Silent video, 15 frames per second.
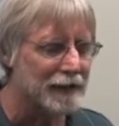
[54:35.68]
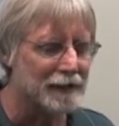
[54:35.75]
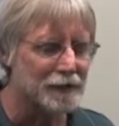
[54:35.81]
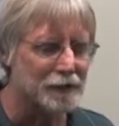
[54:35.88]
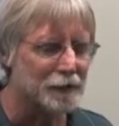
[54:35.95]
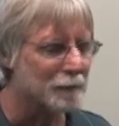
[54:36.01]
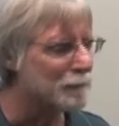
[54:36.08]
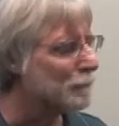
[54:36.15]
and
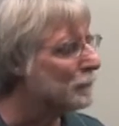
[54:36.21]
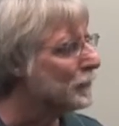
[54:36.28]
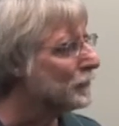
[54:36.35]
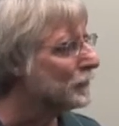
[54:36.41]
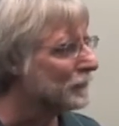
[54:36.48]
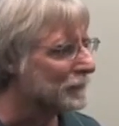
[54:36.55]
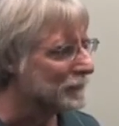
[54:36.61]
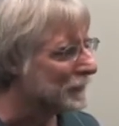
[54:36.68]
it's
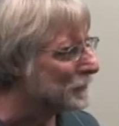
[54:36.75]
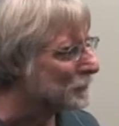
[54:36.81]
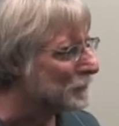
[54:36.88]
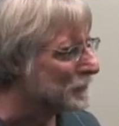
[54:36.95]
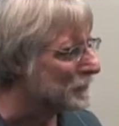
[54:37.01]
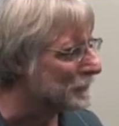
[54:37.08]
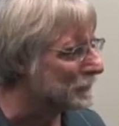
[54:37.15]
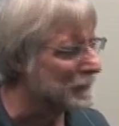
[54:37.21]
beautiful. It's
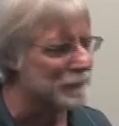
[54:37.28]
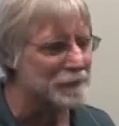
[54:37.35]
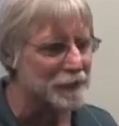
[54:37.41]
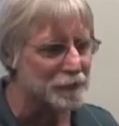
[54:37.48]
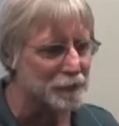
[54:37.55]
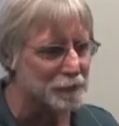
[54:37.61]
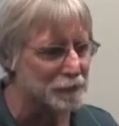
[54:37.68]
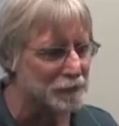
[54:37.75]
wonderful. I've
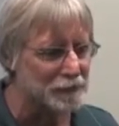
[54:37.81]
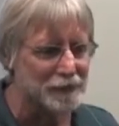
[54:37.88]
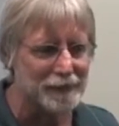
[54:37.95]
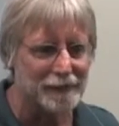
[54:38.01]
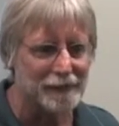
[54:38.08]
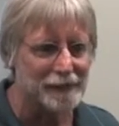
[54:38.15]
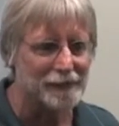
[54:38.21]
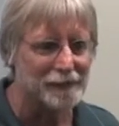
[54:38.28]
had students in
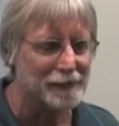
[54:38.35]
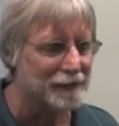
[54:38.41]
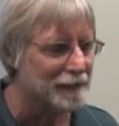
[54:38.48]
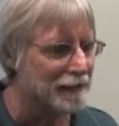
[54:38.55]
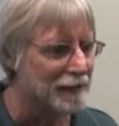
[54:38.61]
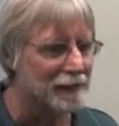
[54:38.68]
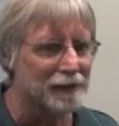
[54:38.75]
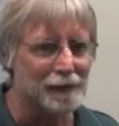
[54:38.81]
and out.
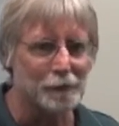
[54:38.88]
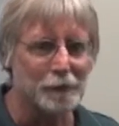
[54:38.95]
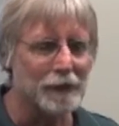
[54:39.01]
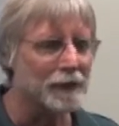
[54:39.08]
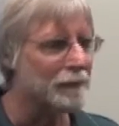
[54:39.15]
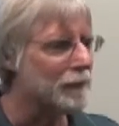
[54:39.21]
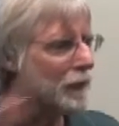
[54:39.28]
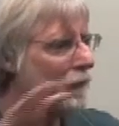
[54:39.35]
Uh, we
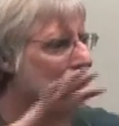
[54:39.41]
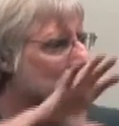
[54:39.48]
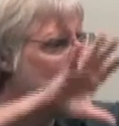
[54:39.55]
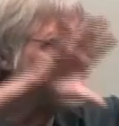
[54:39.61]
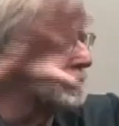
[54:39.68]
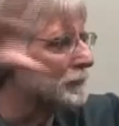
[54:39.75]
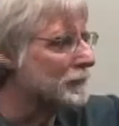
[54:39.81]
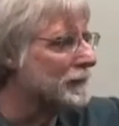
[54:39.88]
have all the
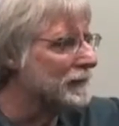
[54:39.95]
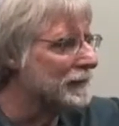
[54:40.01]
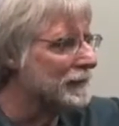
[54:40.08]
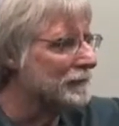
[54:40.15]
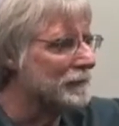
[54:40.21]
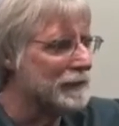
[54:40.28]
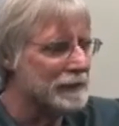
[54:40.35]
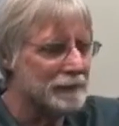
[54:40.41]
screens we
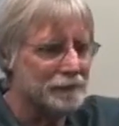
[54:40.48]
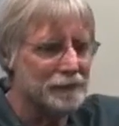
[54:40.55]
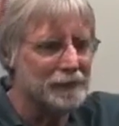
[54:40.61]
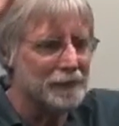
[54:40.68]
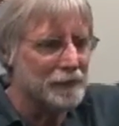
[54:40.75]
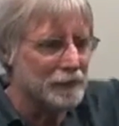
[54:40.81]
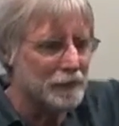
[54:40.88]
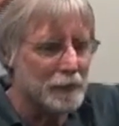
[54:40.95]
need. We have
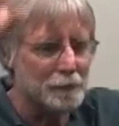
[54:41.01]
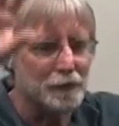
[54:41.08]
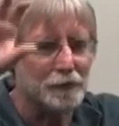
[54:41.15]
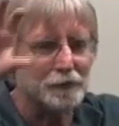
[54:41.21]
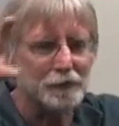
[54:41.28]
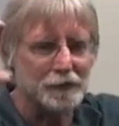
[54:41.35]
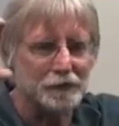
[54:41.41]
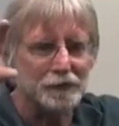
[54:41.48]

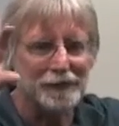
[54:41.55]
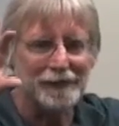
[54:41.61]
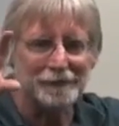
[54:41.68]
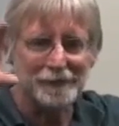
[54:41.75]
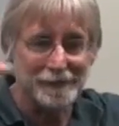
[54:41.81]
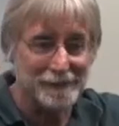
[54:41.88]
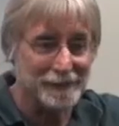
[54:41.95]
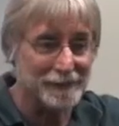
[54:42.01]
separate screens for
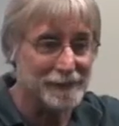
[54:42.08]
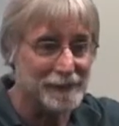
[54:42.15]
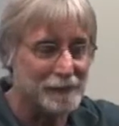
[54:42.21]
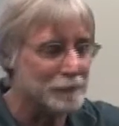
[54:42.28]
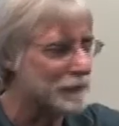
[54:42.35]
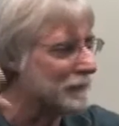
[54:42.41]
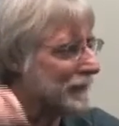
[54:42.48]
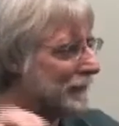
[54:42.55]
everything
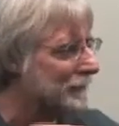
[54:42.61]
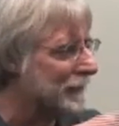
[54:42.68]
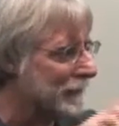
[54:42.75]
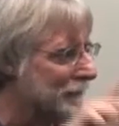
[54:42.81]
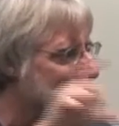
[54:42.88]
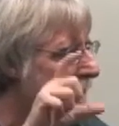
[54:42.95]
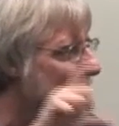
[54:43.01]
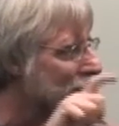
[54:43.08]
now. We don't have to
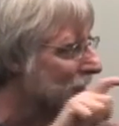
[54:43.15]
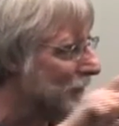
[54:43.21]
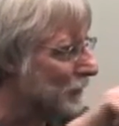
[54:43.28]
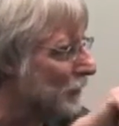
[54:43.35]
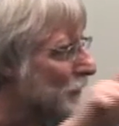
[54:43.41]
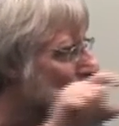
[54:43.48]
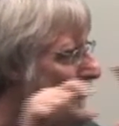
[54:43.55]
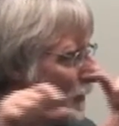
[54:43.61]
have every
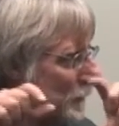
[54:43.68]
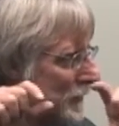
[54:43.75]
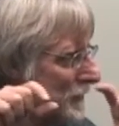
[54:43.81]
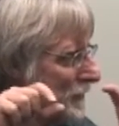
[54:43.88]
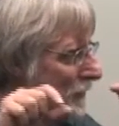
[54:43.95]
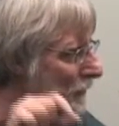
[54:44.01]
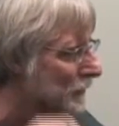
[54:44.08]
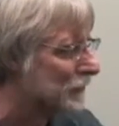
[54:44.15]
little small
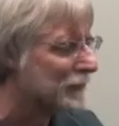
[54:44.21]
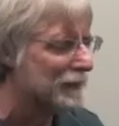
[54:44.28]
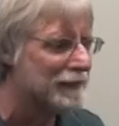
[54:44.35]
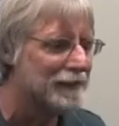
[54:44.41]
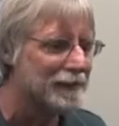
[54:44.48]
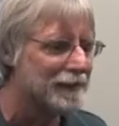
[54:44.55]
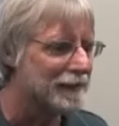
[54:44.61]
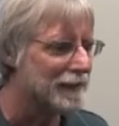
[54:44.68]
windows,
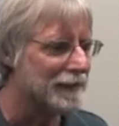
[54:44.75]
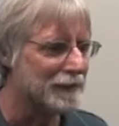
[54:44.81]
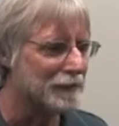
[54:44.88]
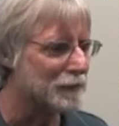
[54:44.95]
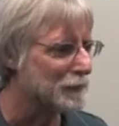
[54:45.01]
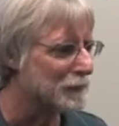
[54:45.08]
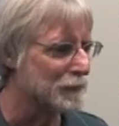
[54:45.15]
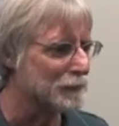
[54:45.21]
and
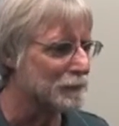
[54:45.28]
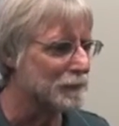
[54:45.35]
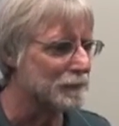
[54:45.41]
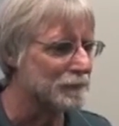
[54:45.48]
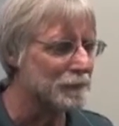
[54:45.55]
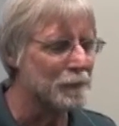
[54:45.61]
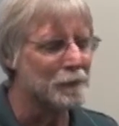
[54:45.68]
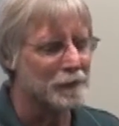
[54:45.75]
it's, it's
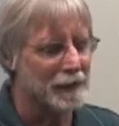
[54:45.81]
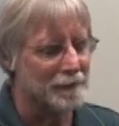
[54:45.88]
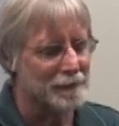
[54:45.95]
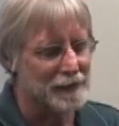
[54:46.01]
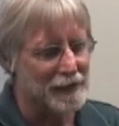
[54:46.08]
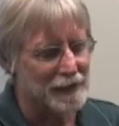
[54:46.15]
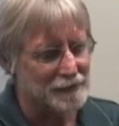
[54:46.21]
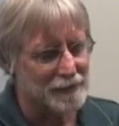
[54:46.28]
wonderful. We
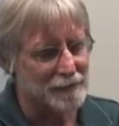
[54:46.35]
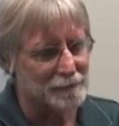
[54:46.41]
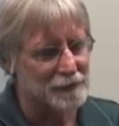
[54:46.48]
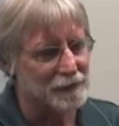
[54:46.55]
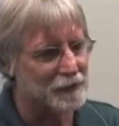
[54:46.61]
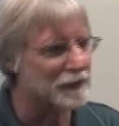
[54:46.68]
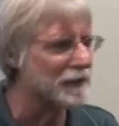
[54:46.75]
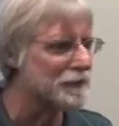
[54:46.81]
have actually have a
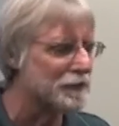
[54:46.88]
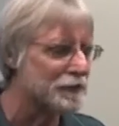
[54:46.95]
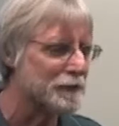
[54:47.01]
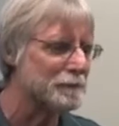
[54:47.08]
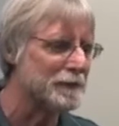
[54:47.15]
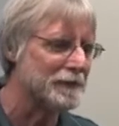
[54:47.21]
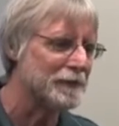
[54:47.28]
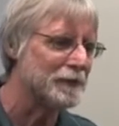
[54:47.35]
good sound
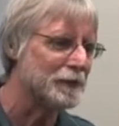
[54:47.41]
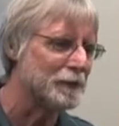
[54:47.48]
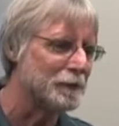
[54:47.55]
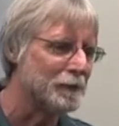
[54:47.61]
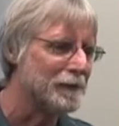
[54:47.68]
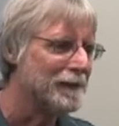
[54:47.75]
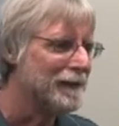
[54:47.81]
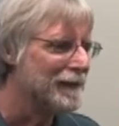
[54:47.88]
system in there,
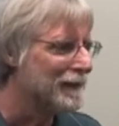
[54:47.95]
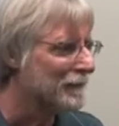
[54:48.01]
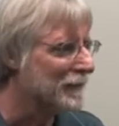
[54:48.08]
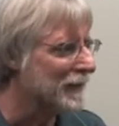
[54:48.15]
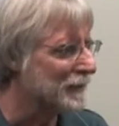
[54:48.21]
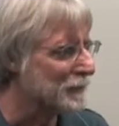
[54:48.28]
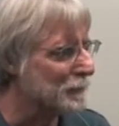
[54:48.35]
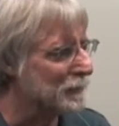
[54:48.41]
so
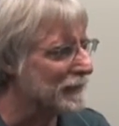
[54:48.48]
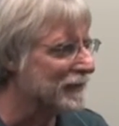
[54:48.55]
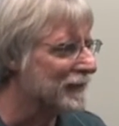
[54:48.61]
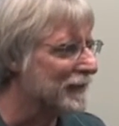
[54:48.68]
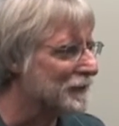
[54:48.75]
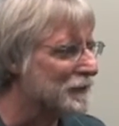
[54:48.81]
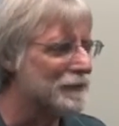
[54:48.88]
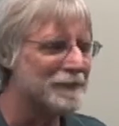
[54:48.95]
we actually played a
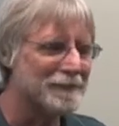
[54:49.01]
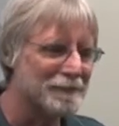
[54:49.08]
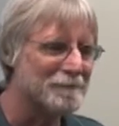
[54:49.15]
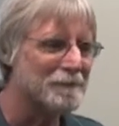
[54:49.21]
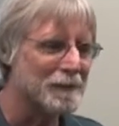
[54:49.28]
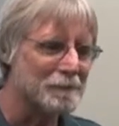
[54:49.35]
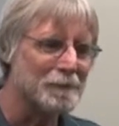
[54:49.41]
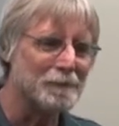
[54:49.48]
concert
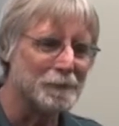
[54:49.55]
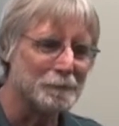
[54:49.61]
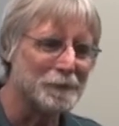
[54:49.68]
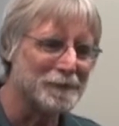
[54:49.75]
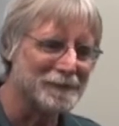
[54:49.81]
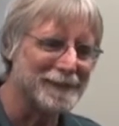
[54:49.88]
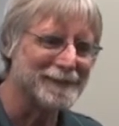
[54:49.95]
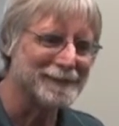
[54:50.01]
while we were
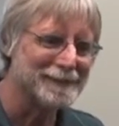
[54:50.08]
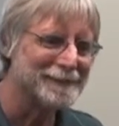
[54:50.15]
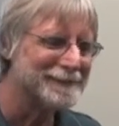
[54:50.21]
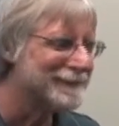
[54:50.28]
observing.